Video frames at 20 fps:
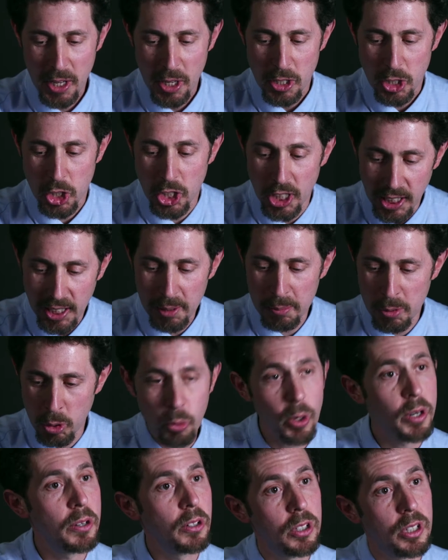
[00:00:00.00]
She did give me
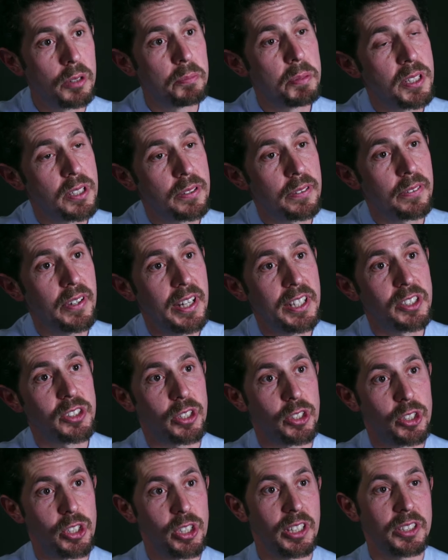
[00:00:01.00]
one good piece of advice
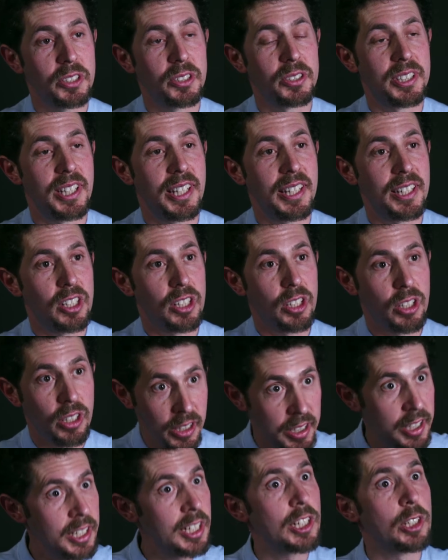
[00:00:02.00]
though. She also said,
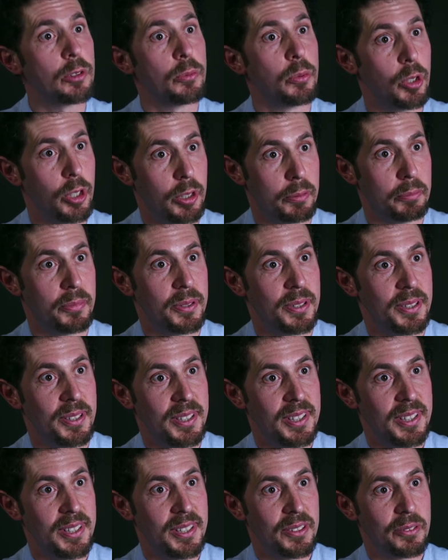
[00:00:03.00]
clean your room,
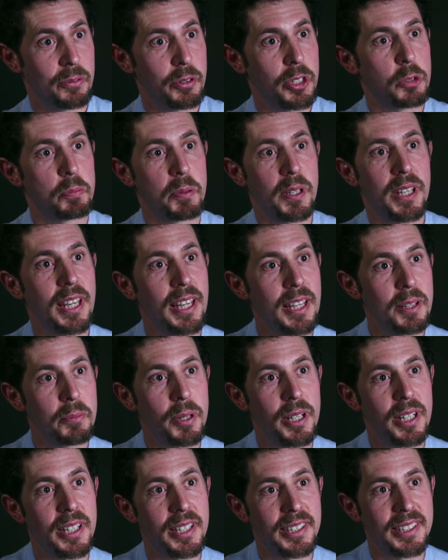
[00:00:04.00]
which became
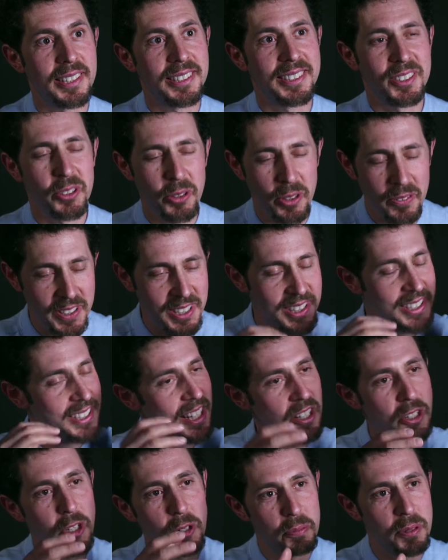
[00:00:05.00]
a sort of a
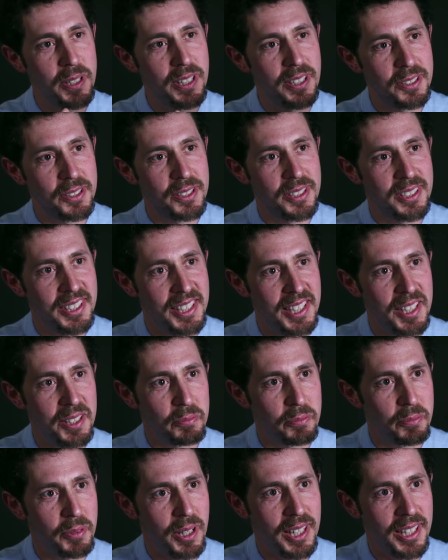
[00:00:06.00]
centerpiece
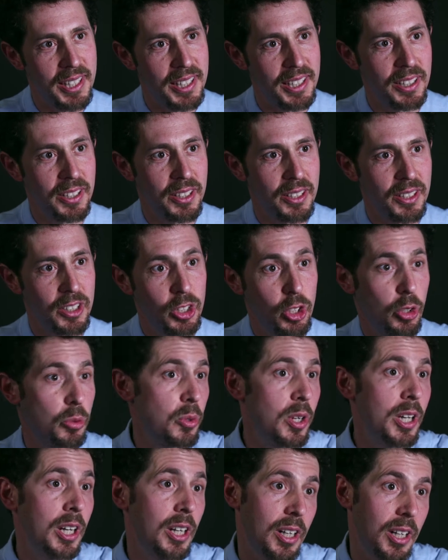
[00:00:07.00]
in my
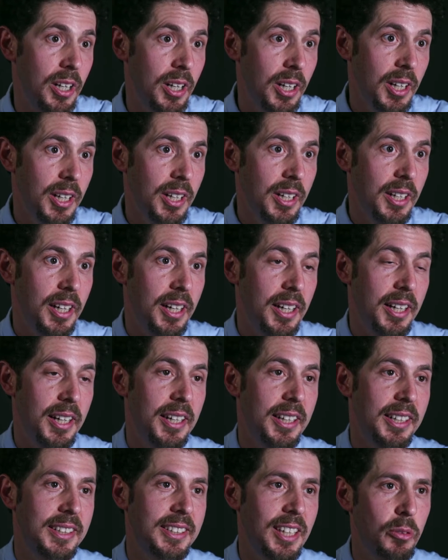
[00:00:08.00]
career.
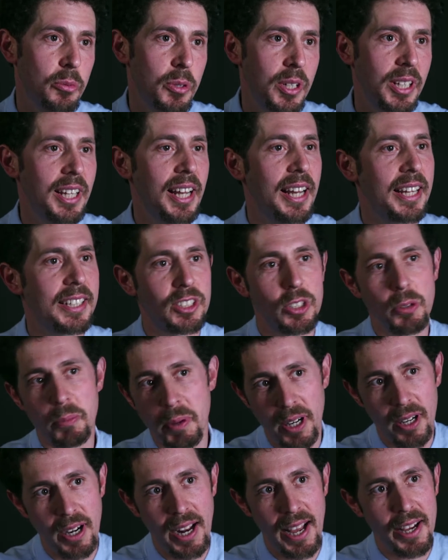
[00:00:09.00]
Because I realized no
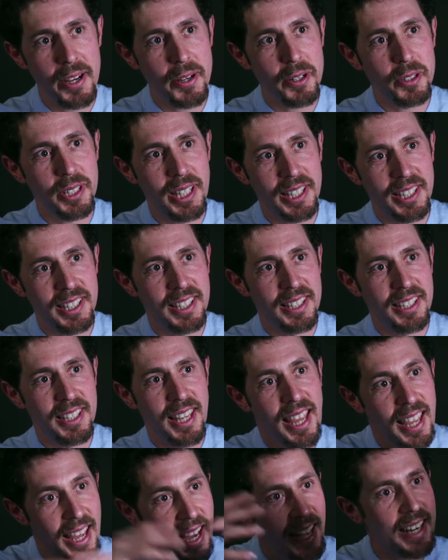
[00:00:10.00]
matter how like
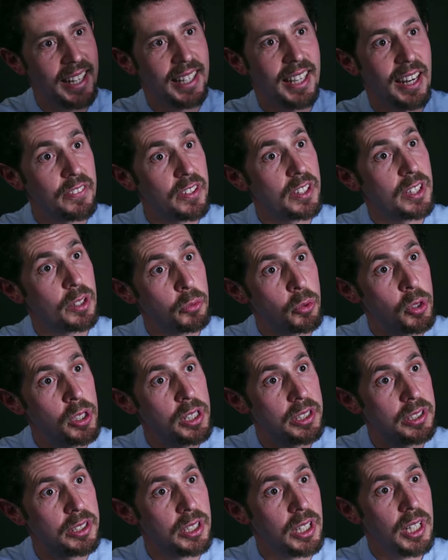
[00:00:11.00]
chaotic everything
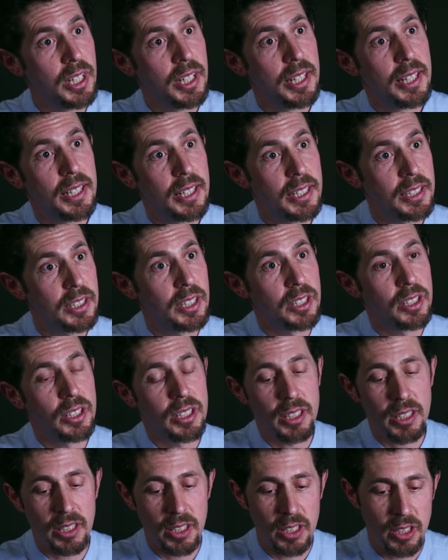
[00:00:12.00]
was,
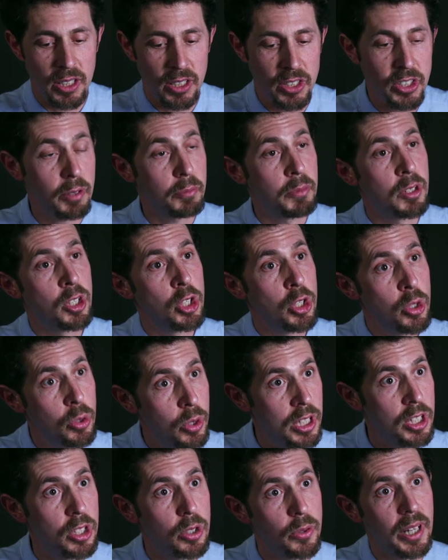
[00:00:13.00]
it's something you
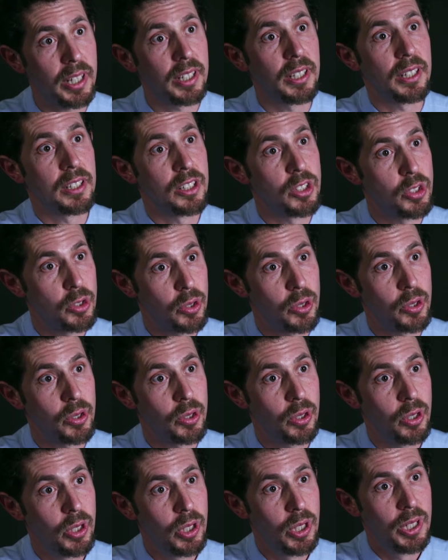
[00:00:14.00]
can directly
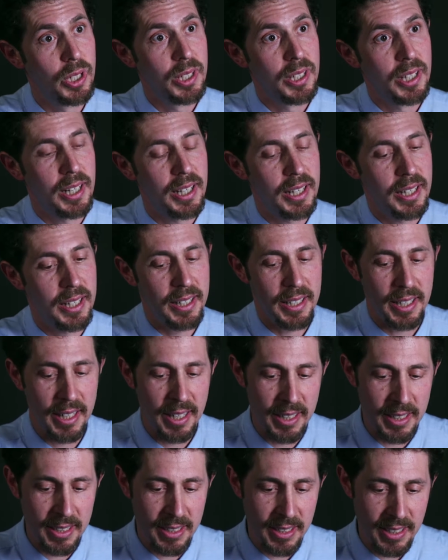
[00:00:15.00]
control.
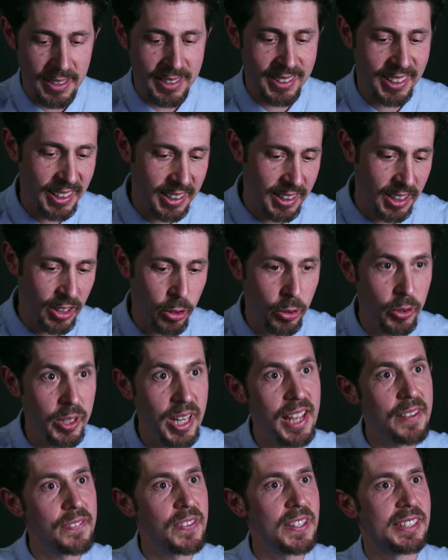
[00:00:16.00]
And it's like the whole
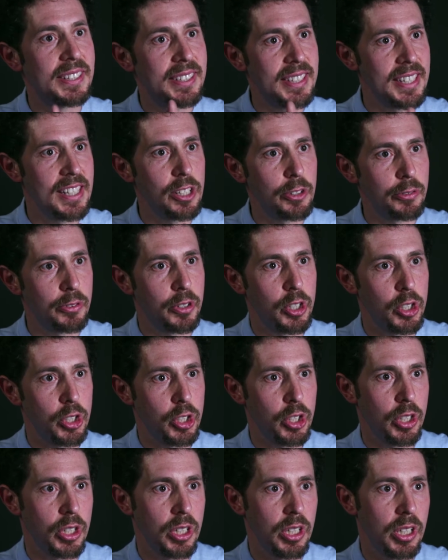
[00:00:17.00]
Navy SEAL
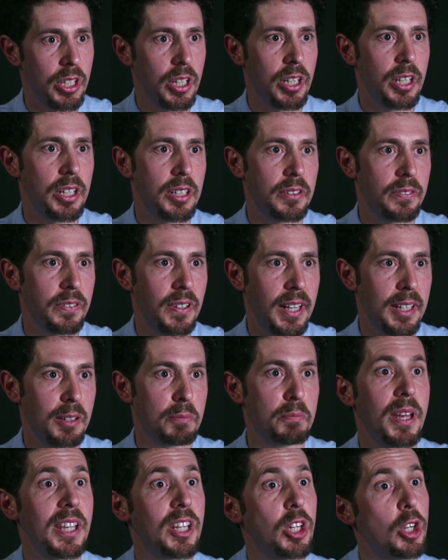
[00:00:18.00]
version of
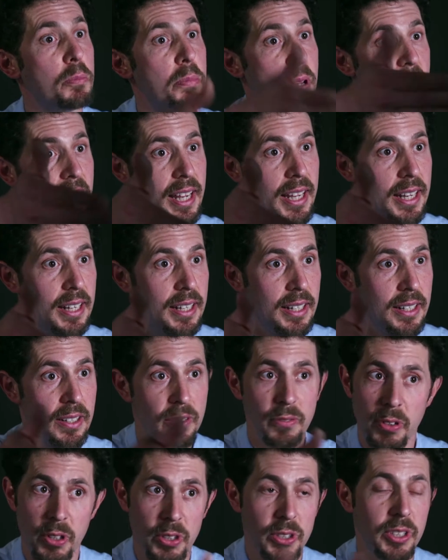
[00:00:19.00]
like make your bed
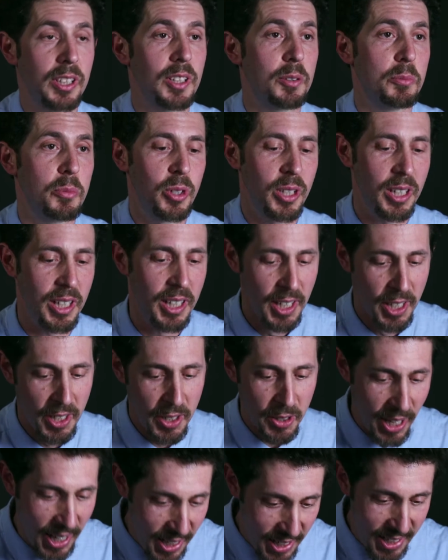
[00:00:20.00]
first thing in the morning.
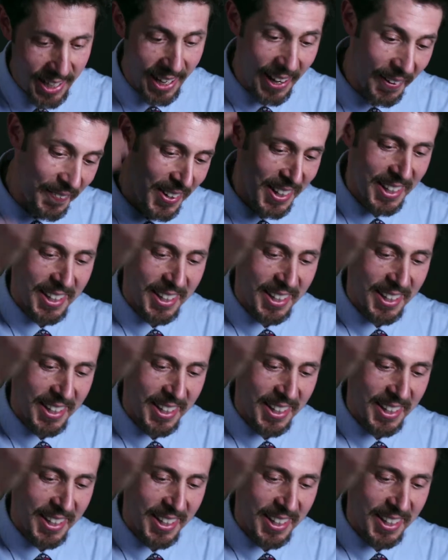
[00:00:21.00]
Anyhow,